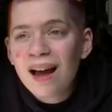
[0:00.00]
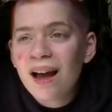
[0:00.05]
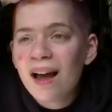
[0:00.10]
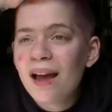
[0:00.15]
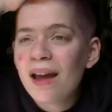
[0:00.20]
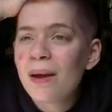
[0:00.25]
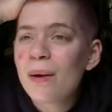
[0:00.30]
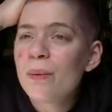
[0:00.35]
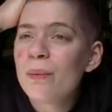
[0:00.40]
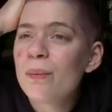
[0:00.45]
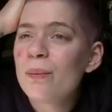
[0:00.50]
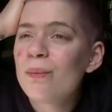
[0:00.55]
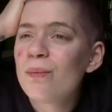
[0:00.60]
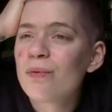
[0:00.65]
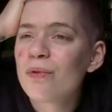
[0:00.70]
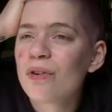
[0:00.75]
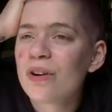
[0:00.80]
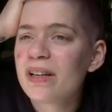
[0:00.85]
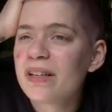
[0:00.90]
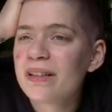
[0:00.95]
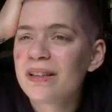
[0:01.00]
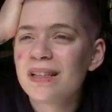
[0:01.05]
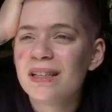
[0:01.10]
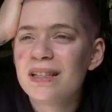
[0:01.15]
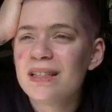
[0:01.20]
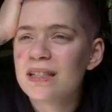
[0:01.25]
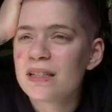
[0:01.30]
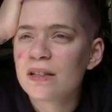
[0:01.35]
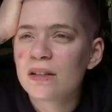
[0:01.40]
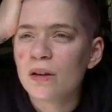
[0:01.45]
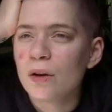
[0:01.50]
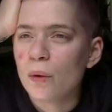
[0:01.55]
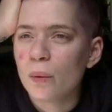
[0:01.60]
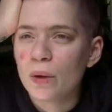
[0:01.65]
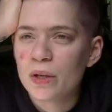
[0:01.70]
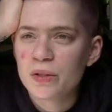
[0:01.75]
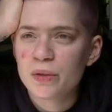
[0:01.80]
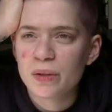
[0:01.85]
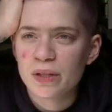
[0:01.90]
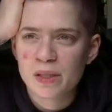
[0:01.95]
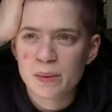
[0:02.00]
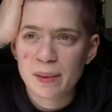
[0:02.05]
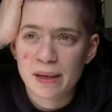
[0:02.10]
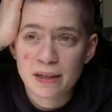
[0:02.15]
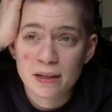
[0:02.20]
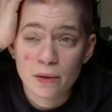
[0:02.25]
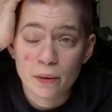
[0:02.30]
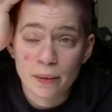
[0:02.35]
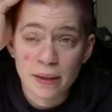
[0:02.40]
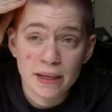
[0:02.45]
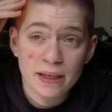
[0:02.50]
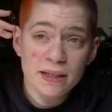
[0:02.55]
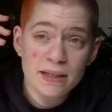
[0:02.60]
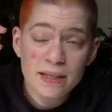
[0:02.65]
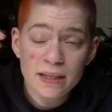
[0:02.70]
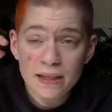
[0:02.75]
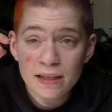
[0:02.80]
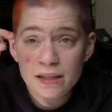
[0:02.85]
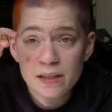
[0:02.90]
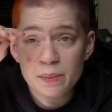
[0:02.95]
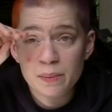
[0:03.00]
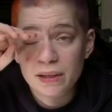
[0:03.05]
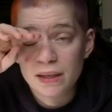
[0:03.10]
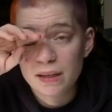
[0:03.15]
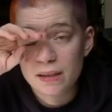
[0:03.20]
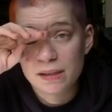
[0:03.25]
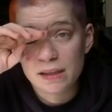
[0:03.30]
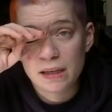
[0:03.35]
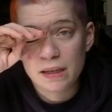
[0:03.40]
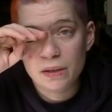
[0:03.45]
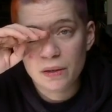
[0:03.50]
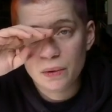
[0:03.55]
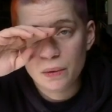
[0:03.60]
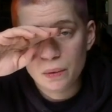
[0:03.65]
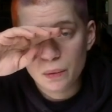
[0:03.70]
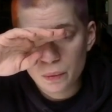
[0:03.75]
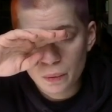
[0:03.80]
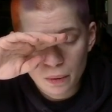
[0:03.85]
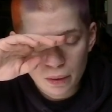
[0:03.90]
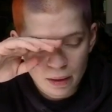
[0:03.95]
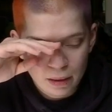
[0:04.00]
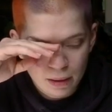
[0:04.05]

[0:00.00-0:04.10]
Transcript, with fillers: I really didn't know what to expect going into this because I knew